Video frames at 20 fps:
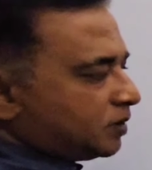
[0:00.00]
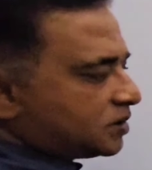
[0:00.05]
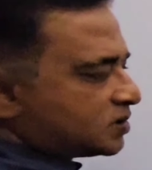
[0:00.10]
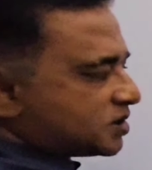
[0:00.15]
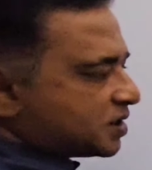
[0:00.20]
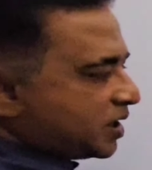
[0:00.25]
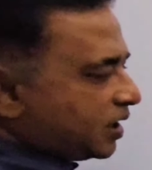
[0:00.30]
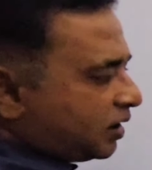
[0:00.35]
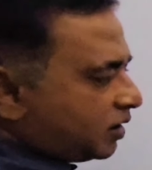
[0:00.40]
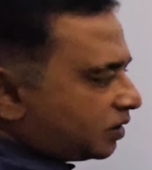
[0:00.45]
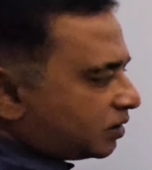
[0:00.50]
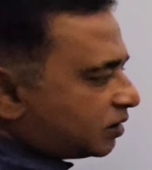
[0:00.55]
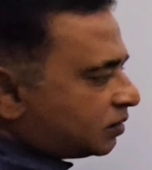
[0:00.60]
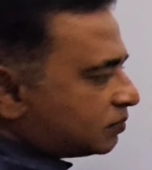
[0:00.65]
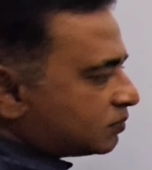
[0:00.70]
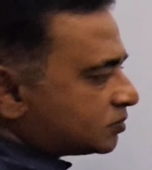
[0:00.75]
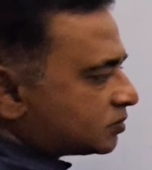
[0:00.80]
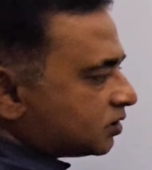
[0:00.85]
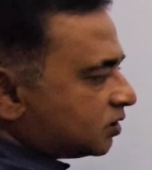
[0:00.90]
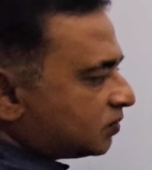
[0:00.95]
Means in
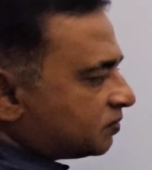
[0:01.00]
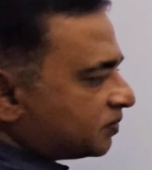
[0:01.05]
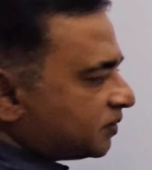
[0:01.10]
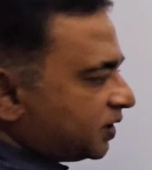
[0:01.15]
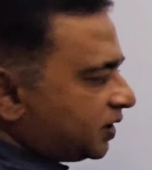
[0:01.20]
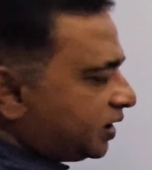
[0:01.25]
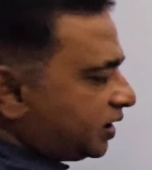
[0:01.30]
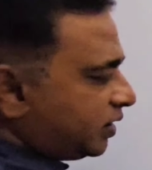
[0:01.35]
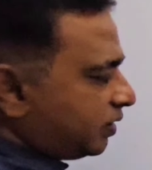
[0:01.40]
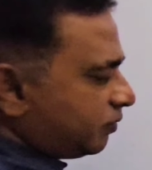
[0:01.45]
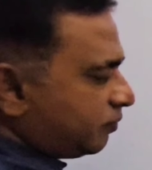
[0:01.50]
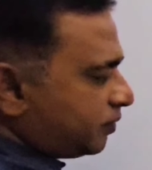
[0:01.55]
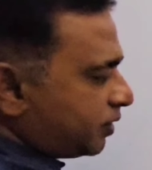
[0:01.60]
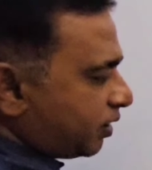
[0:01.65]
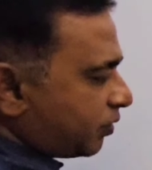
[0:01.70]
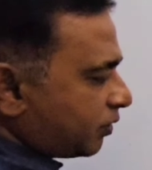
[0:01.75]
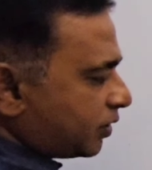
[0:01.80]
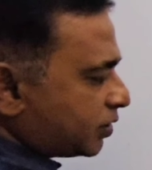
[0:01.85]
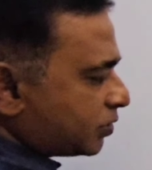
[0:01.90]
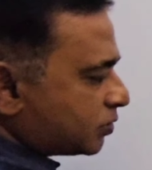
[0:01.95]
terms of E,
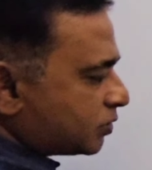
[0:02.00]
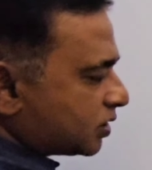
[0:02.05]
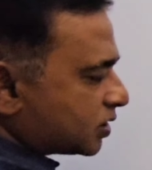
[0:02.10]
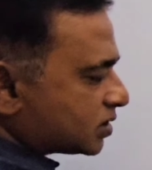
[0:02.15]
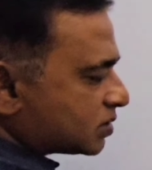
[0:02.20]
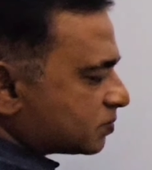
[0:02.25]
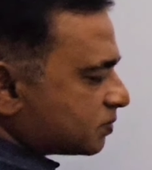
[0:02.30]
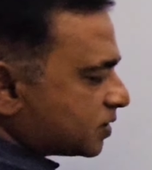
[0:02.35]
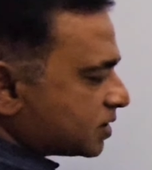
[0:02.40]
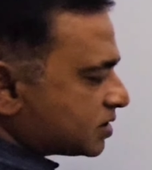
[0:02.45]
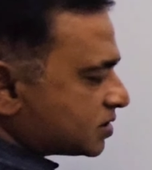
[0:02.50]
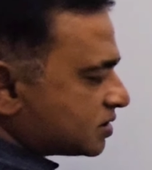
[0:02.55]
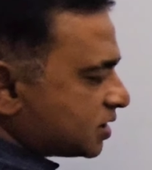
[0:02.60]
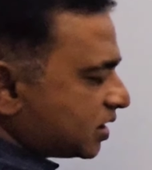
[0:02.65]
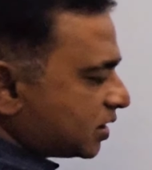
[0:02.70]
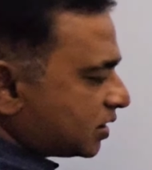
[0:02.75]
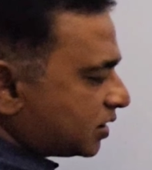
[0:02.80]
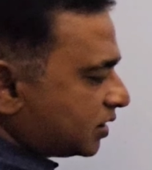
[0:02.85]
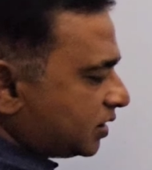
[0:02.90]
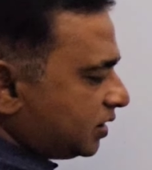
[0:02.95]
we are going to express
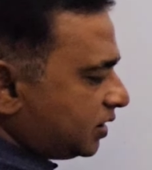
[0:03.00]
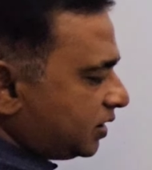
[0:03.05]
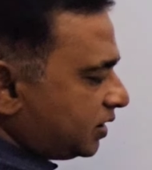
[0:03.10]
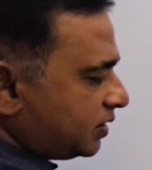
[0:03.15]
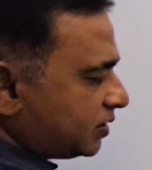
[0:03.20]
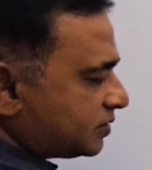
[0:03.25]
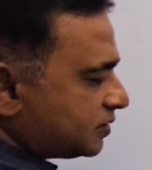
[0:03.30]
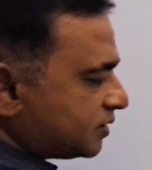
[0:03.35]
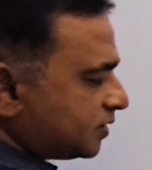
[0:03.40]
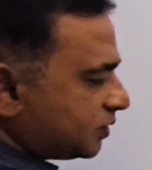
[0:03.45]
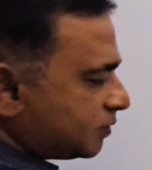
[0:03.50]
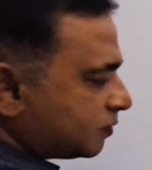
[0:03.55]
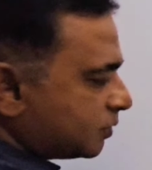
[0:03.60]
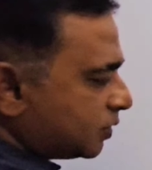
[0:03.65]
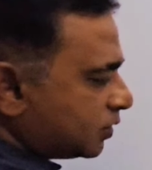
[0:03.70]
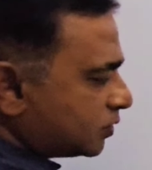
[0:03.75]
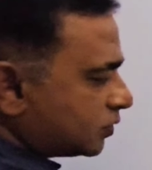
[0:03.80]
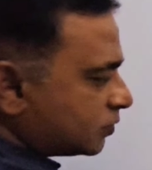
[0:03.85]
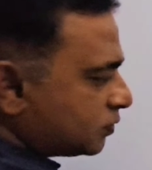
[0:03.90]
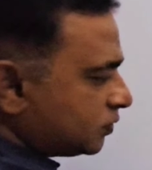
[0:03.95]
that E is
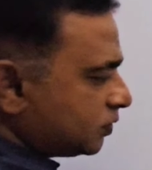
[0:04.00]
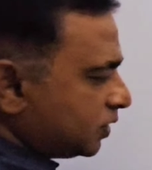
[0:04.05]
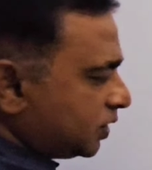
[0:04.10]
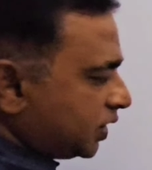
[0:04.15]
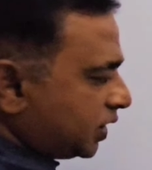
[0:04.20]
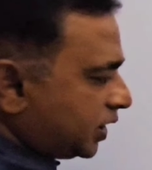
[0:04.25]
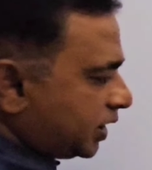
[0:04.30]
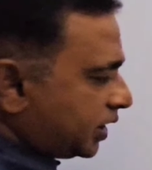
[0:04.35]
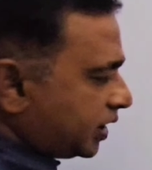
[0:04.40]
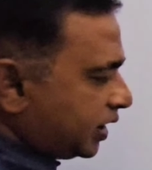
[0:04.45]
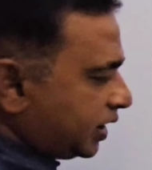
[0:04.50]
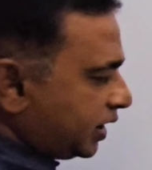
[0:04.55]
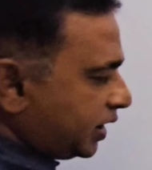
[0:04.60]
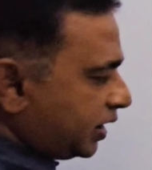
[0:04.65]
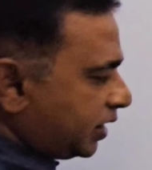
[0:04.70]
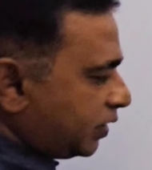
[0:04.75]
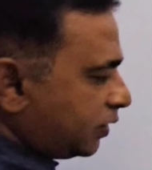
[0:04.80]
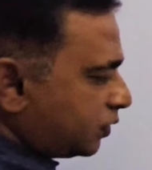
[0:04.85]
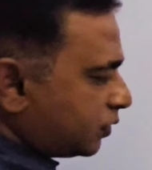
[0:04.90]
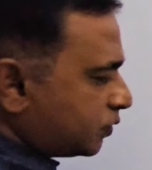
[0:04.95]
equal to
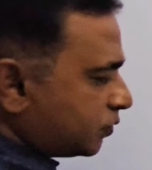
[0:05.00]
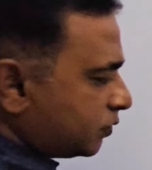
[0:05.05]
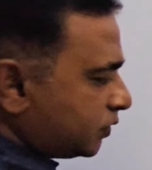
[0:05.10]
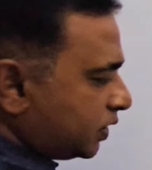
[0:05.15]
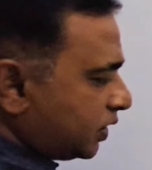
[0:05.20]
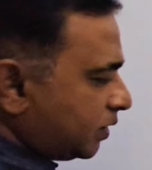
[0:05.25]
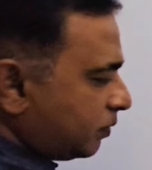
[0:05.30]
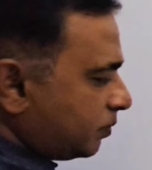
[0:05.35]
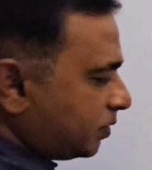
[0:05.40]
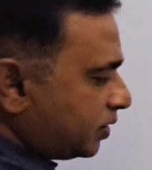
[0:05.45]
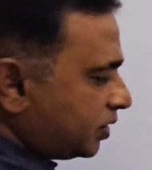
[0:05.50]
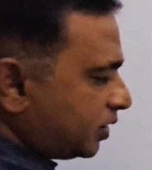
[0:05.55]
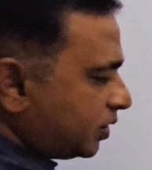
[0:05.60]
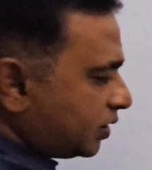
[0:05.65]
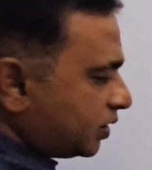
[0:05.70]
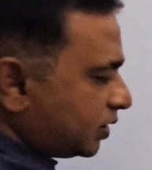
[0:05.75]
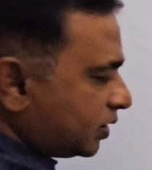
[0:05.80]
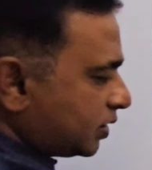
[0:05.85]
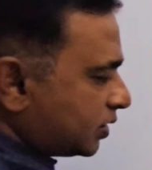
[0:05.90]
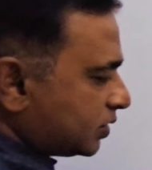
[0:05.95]
E into EB.
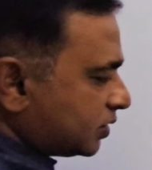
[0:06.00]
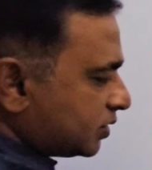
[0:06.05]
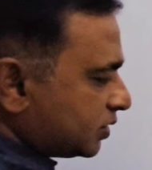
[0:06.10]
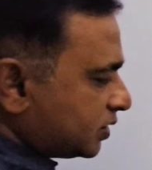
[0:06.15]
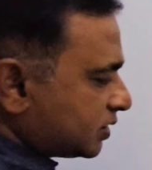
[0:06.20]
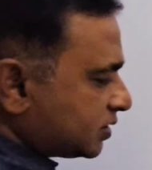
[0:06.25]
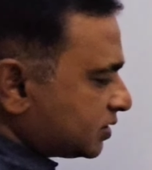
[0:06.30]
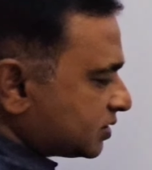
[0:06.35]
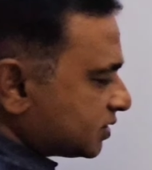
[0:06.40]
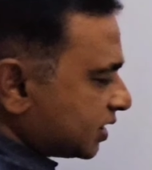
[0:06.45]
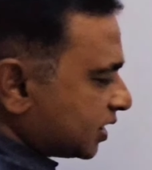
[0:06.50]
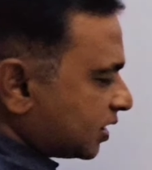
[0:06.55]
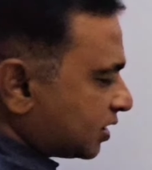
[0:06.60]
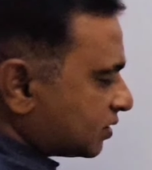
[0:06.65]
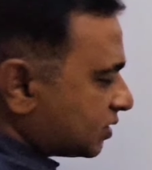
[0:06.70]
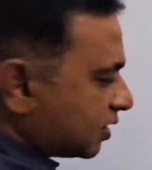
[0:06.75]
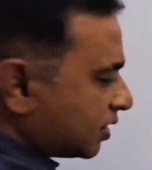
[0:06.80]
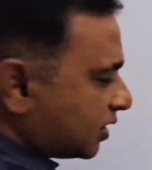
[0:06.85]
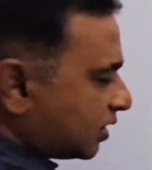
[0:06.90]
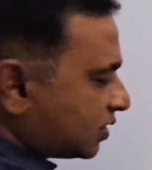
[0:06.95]
This is
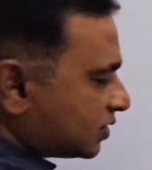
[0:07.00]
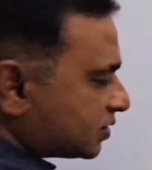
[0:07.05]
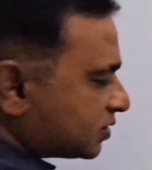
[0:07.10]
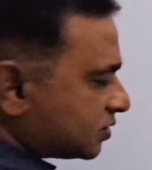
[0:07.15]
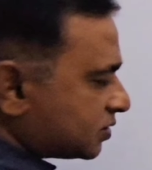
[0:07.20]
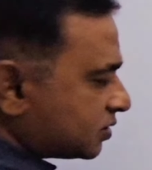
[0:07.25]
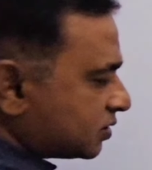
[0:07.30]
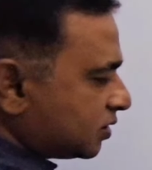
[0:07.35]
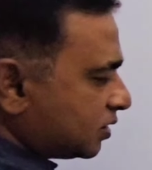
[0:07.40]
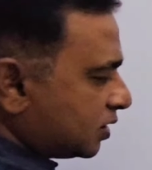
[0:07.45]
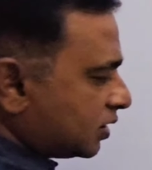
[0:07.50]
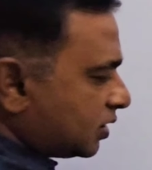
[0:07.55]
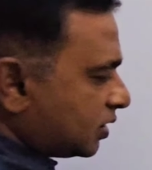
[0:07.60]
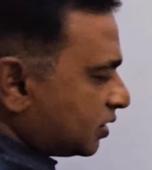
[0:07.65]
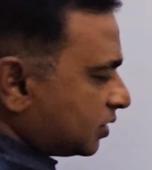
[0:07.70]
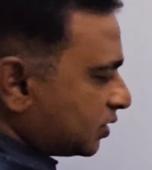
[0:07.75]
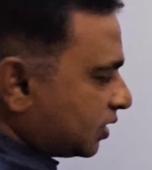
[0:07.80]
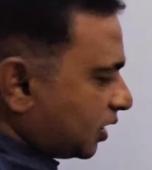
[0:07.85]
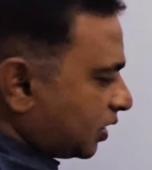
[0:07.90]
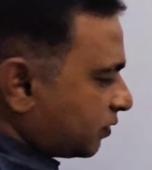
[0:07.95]
another relation
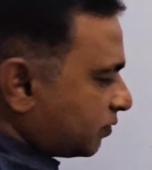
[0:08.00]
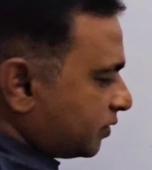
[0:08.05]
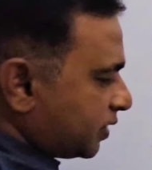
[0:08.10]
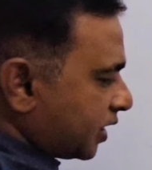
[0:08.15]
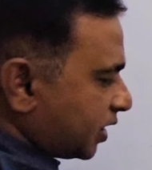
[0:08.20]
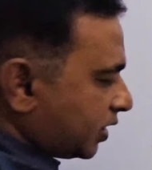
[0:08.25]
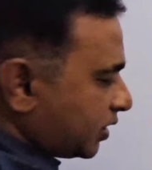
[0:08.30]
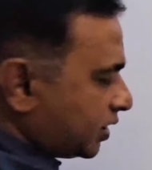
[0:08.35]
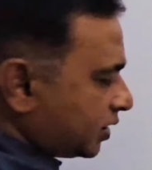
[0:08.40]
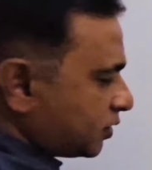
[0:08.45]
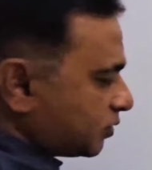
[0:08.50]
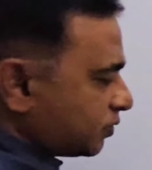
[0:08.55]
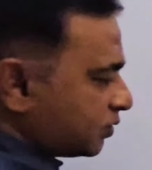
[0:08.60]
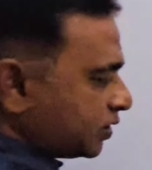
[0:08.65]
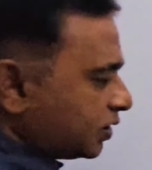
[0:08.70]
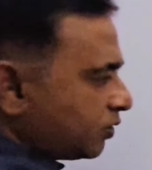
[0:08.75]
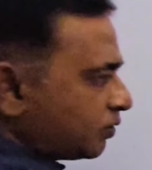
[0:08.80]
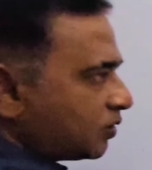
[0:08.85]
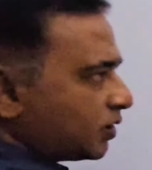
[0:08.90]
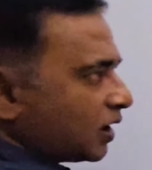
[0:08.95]
that we are need
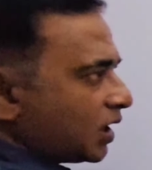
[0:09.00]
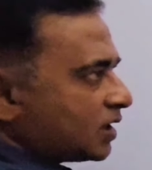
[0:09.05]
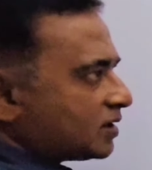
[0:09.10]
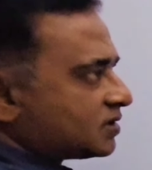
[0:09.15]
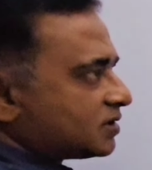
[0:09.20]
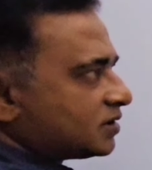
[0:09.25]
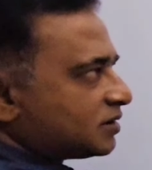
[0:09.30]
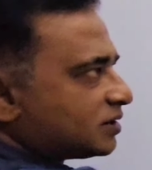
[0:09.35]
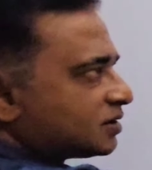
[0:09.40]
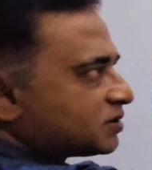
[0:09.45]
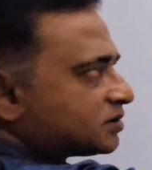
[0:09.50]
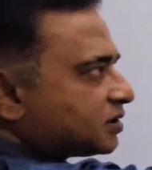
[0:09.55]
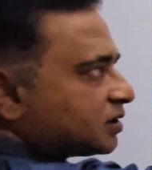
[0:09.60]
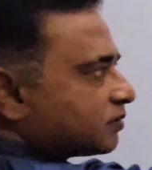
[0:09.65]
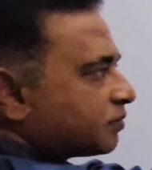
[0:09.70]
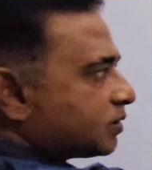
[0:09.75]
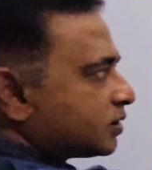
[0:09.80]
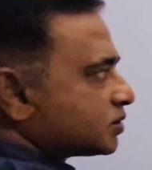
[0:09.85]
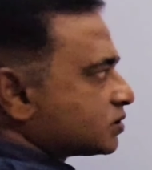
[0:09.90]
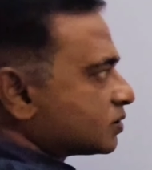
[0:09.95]
to utilize in this
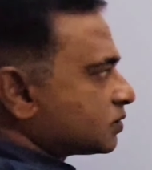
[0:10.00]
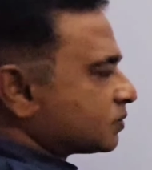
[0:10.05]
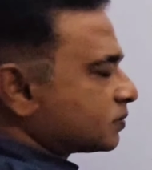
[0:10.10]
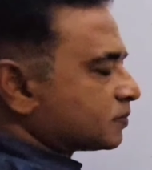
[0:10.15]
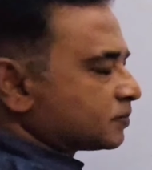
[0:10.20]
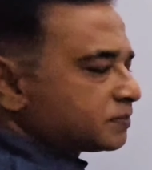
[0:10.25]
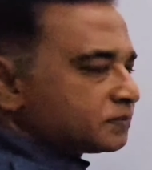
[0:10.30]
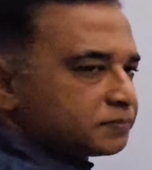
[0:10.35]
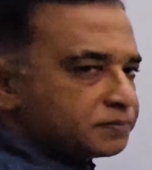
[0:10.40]
equation.